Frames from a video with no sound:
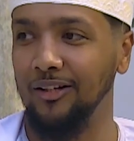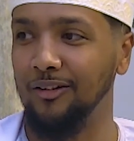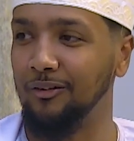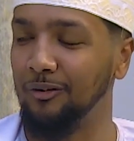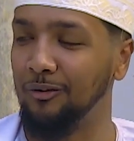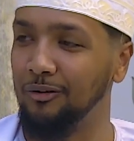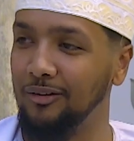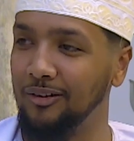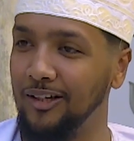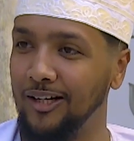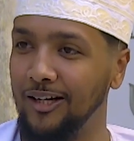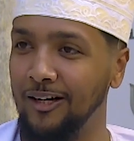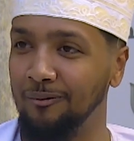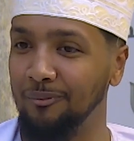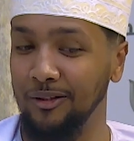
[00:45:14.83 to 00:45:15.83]
and
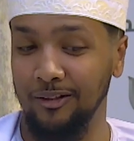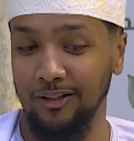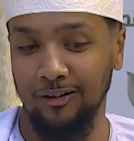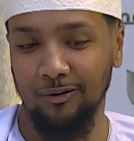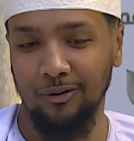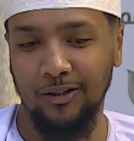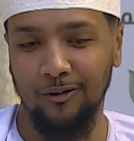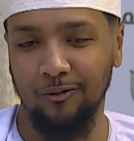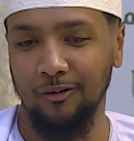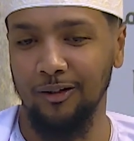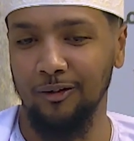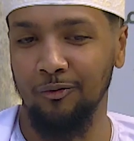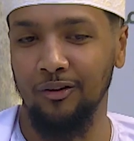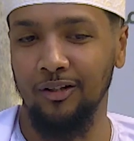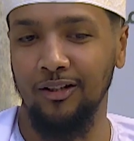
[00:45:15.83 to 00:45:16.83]
I've been interacting
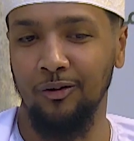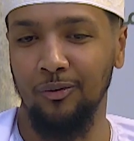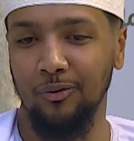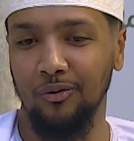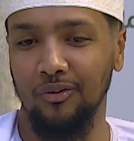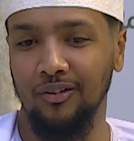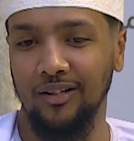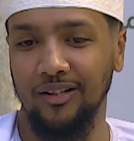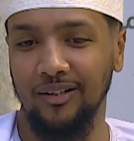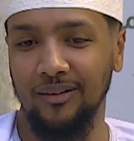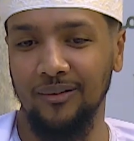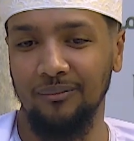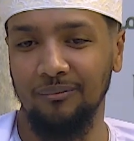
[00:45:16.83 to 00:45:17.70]
with the locals there.